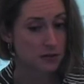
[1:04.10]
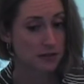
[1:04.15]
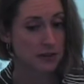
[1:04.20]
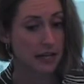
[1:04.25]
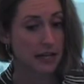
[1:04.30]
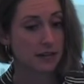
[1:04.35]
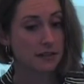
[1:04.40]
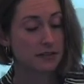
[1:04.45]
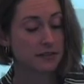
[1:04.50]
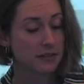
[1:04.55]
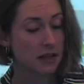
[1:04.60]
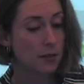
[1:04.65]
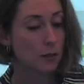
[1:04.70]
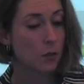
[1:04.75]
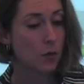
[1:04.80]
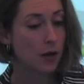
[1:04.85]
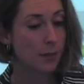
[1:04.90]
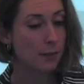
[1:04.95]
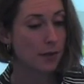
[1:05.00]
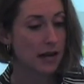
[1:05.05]
sites. Some
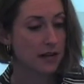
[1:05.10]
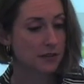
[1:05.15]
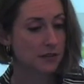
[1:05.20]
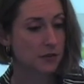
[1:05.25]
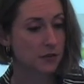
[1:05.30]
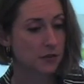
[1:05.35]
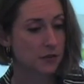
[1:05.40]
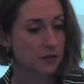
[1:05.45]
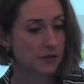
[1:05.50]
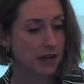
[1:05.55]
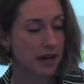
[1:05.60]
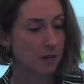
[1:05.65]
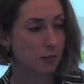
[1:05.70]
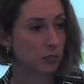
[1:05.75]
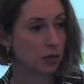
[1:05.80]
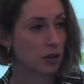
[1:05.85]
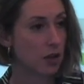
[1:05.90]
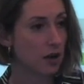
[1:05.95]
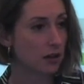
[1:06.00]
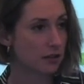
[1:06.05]
webmasters have
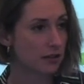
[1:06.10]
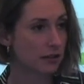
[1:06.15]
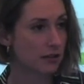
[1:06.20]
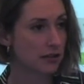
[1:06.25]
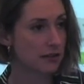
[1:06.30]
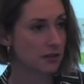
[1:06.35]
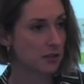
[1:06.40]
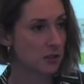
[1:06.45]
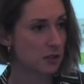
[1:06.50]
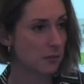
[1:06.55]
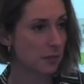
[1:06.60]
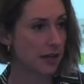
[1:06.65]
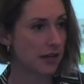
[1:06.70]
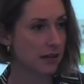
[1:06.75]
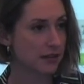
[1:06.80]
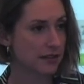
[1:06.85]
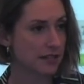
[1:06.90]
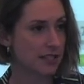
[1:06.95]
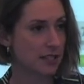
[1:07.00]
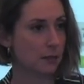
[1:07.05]
blocked this, so you may
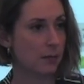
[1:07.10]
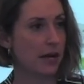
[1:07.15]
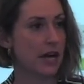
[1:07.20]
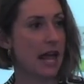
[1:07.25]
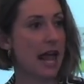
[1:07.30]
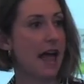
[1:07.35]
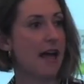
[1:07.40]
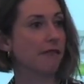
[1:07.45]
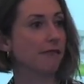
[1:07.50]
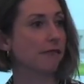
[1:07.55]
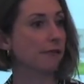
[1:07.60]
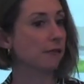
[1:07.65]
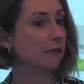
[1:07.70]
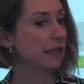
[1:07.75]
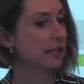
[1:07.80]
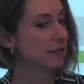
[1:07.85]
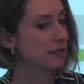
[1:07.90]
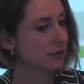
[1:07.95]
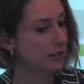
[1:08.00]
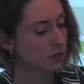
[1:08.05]
not see them on
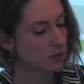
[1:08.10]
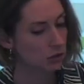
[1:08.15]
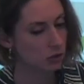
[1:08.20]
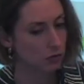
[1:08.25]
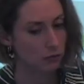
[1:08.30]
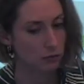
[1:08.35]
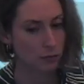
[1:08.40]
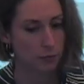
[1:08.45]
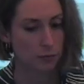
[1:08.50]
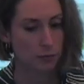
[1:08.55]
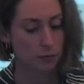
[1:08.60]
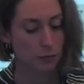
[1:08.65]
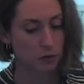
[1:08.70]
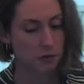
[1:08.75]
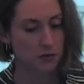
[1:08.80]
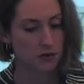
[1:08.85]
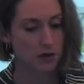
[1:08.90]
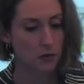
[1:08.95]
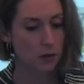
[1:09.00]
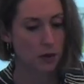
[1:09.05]
every single
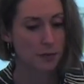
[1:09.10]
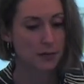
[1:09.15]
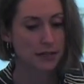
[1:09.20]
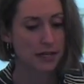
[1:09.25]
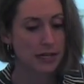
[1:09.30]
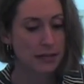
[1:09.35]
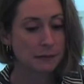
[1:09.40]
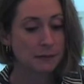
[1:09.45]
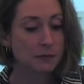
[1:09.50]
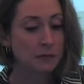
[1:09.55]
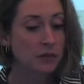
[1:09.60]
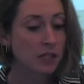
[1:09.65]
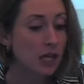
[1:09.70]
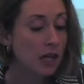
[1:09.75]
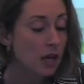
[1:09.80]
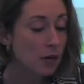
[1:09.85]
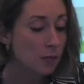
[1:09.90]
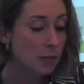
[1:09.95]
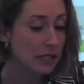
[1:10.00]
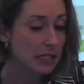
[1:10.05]
person's website,
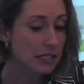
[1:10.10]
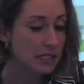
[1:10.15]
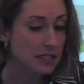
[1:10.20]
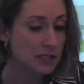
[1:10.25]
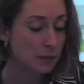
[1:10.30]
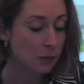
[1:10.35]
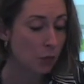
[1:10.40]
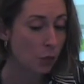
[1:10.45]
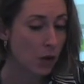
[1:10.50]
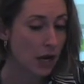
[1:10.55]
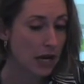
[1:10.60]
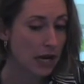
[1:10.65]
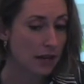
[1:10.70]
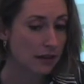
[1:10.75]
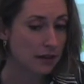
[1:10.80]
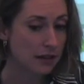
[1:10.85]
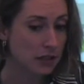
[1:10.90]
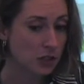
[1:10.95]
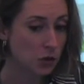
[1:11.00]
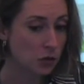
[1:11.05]
but it is a way
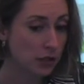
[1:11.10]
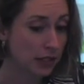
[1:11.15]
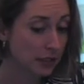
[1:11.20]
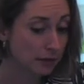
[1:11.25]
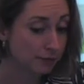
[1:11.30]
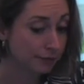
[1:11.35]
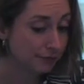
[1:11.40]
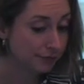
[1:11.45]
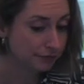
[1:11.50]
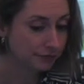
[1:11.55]
that you can